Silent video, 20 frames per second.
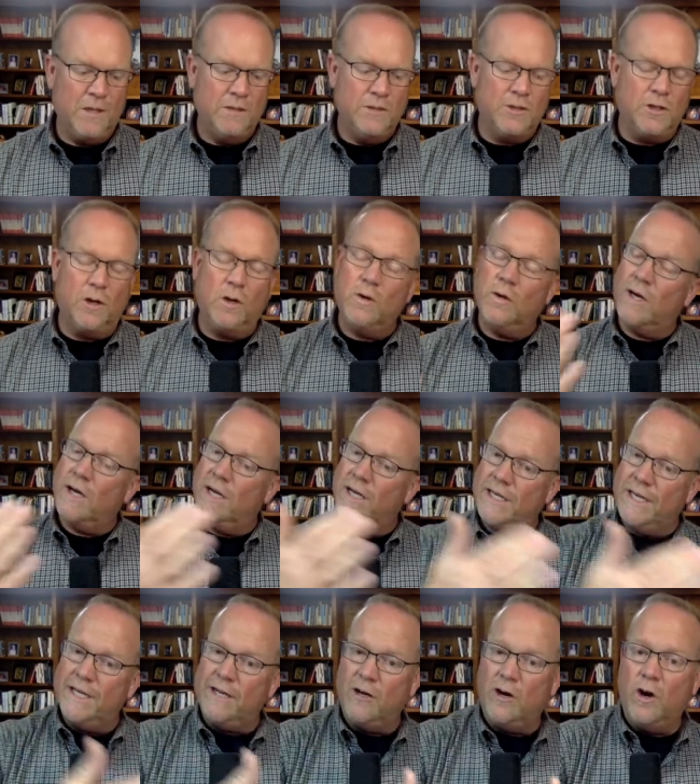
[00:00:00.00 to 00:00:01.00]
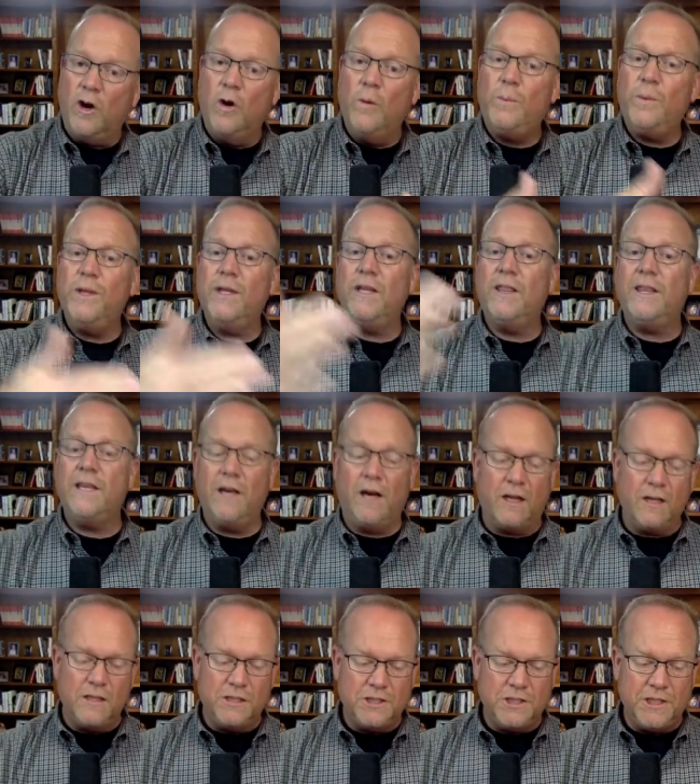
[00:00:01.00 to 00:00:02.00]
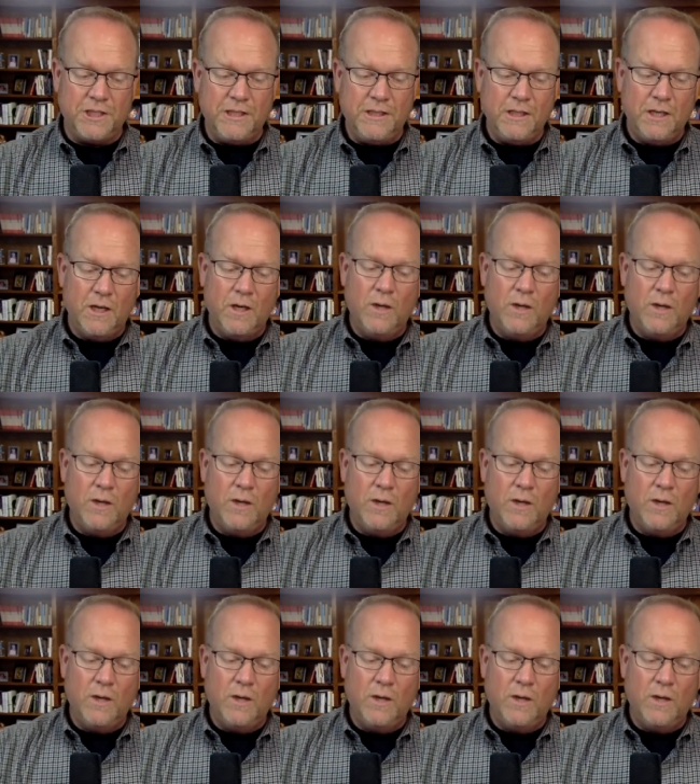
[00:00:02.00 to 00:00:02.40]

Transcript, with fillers: So, again, open theology